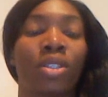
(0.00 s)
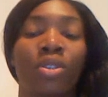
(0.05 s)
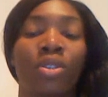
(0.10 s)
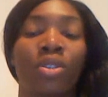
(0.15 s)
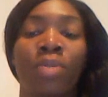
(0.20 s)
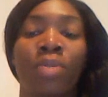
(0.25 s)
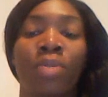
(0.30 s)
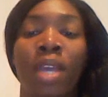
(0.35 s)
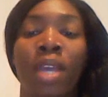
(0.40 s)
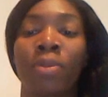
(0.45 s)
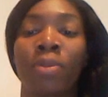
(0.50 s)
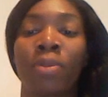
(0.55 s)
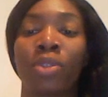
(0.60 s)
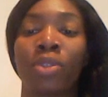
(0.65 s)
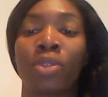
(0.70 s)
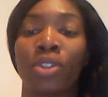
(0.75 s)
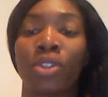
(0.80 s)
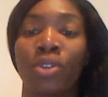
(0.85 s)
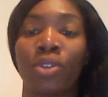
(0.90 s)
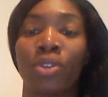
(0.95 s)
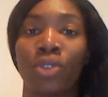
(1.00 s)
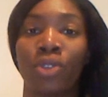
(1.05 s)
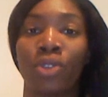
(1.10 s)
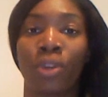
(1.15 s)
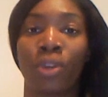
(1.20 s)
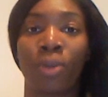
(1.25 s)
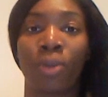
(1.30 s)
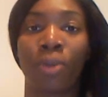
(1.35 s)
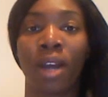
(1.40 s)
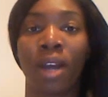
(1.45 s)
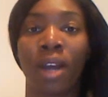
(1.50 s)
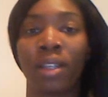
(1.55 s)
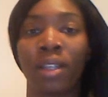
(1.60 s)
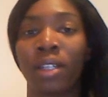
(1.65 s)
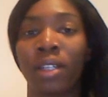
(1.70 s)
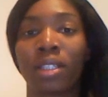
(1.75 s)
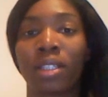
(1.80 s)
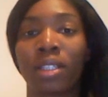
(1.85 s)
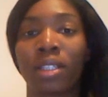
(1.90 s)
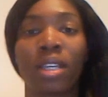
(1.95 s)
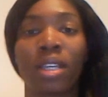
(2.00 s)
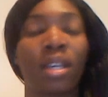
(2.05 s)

be able to use your product